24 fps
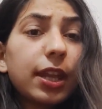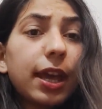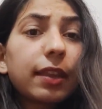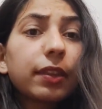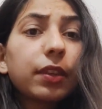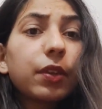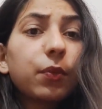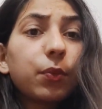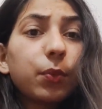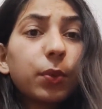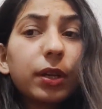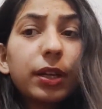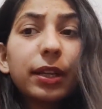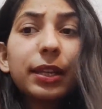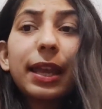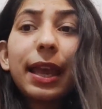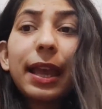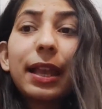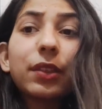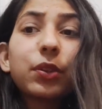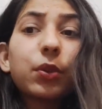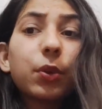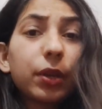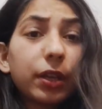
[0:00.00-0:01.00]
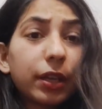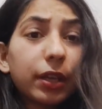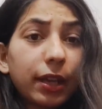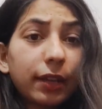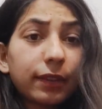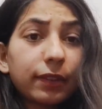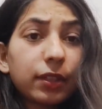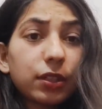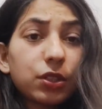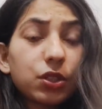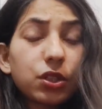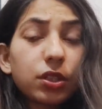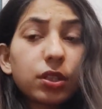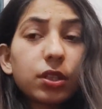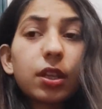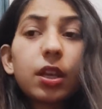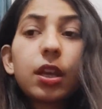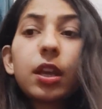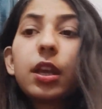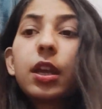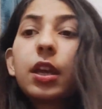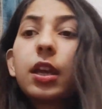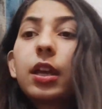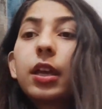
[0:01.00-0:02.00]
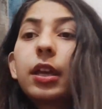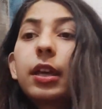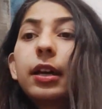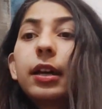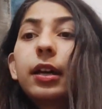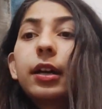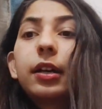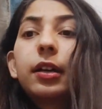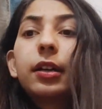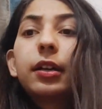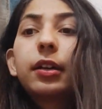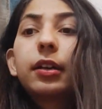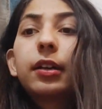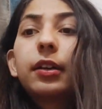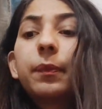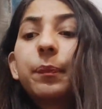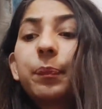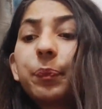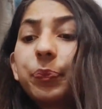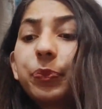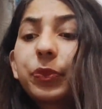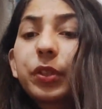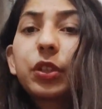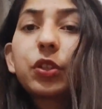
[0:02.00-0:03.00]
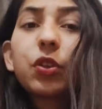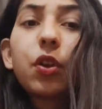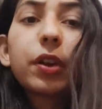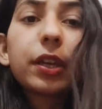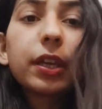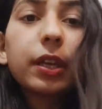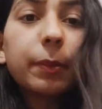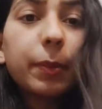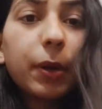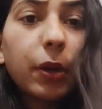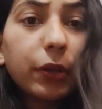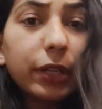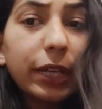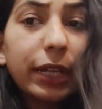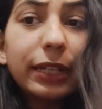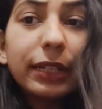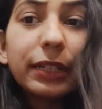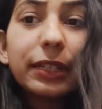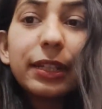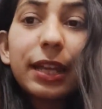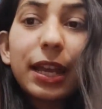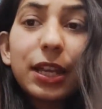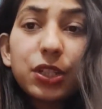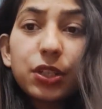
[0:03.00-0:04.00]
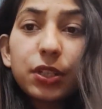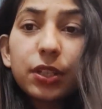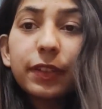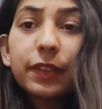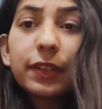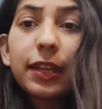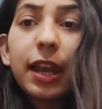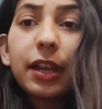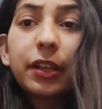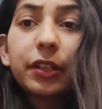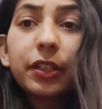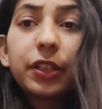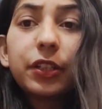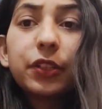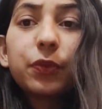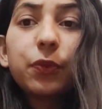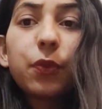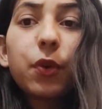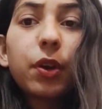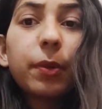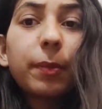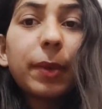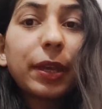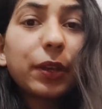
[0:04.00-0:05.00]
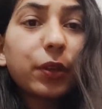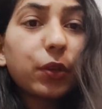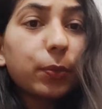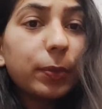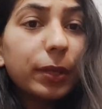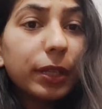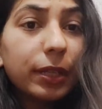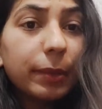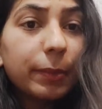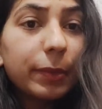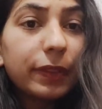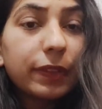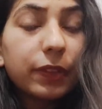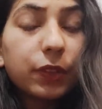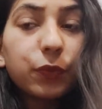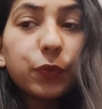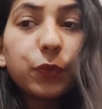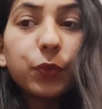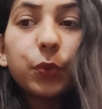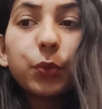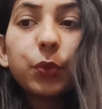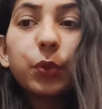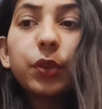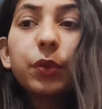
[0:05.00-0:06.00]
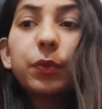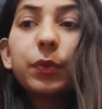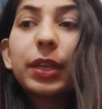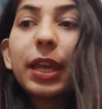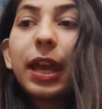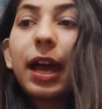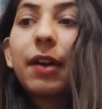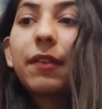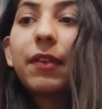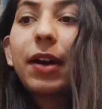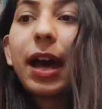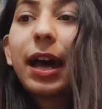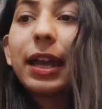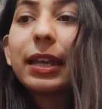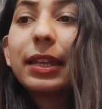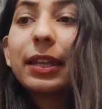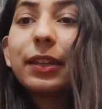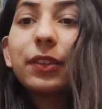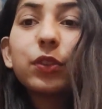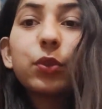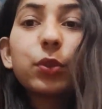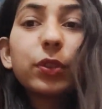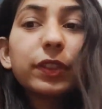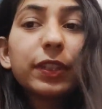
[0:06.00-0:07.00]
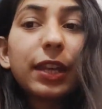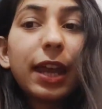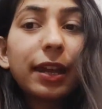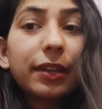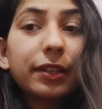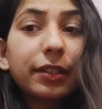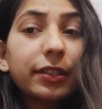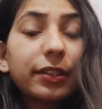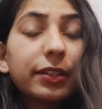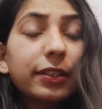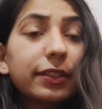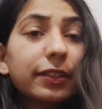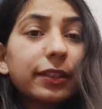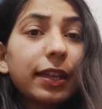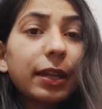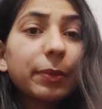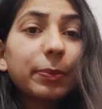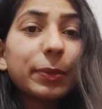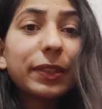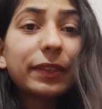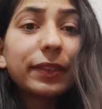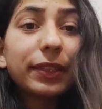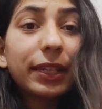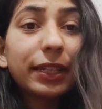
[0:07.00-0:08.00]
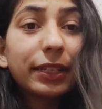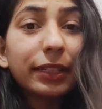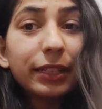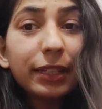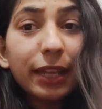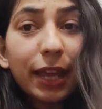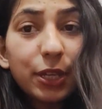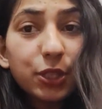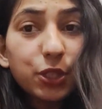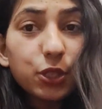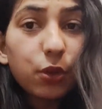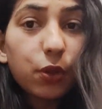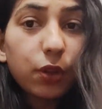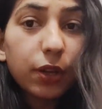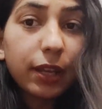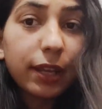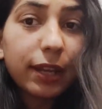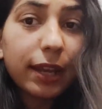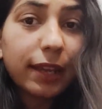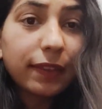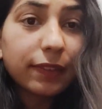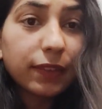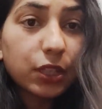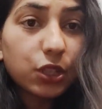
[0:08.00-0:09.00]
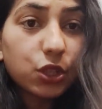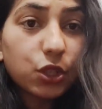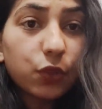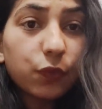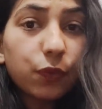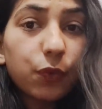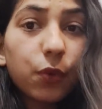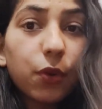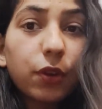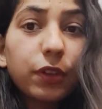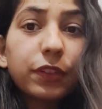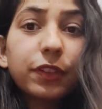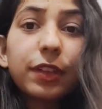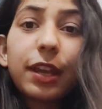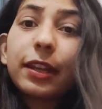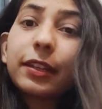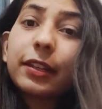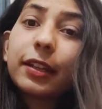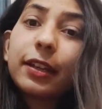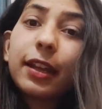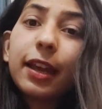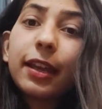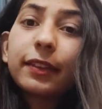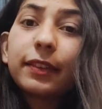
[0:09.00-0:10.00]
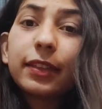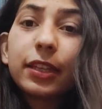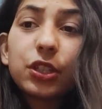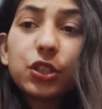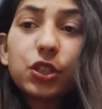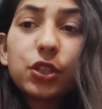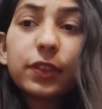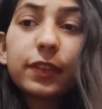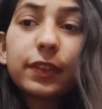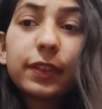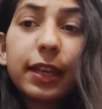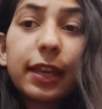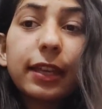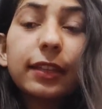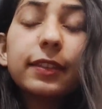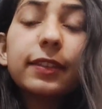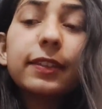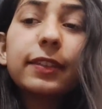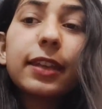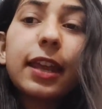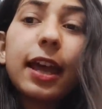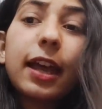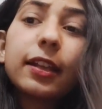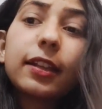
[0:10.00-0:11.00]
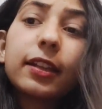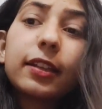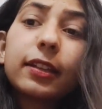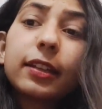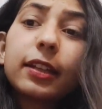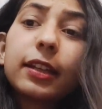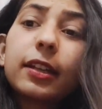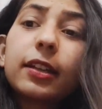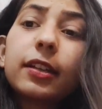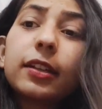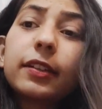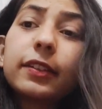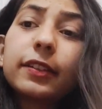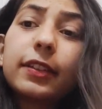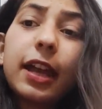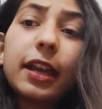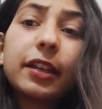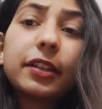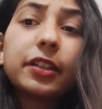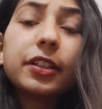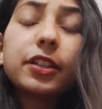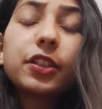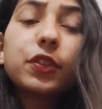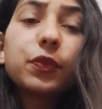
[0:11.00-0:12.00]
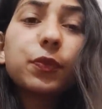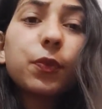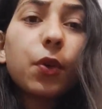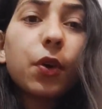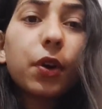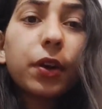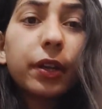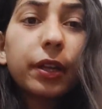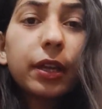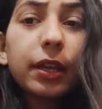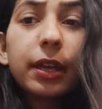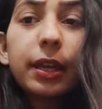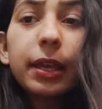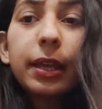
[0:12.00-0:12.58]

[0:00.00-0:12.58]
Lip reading: and the World Health Organization. Talking about international standards for microbial limits in food, we have ISO standards, that means International Organization for Standardization sets standards for